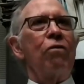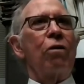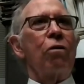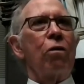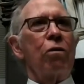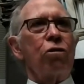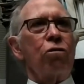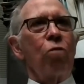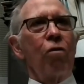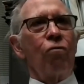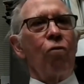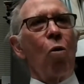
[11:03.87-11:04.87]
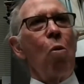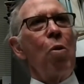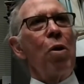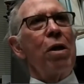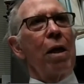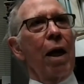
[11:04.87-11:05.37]
a
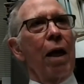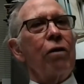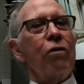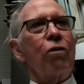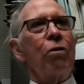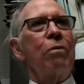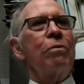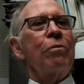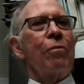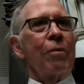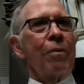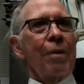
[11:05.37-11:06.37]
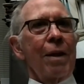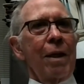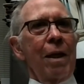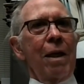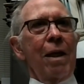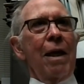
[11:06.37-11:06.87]
straightforward answer.
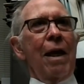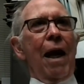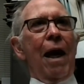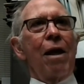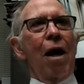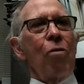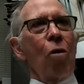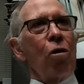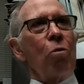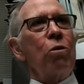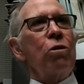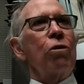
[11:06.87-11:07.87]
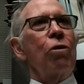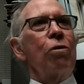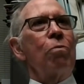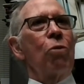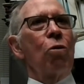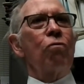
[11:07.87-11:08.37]
And I thought it was a
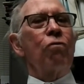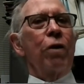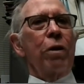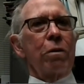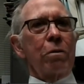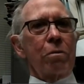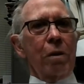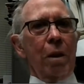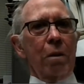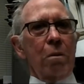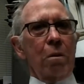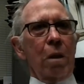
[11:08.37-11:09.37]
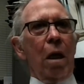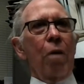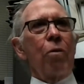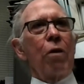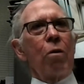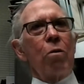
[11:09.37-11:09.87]
good movie.
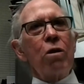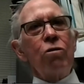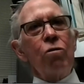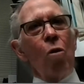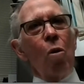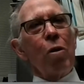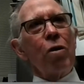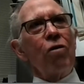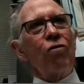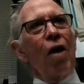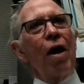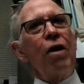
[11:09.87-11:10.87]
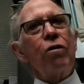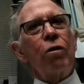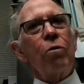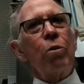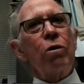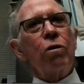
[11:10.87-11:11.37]
There is an
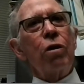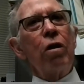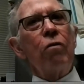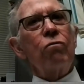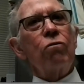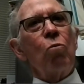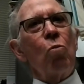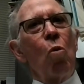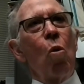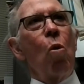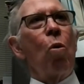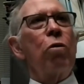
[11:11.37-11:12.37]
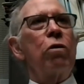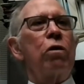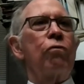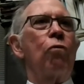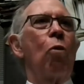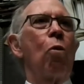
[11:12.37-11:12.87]
organization which gives
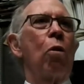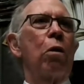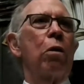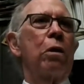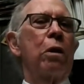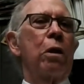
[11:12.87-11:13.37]
awards for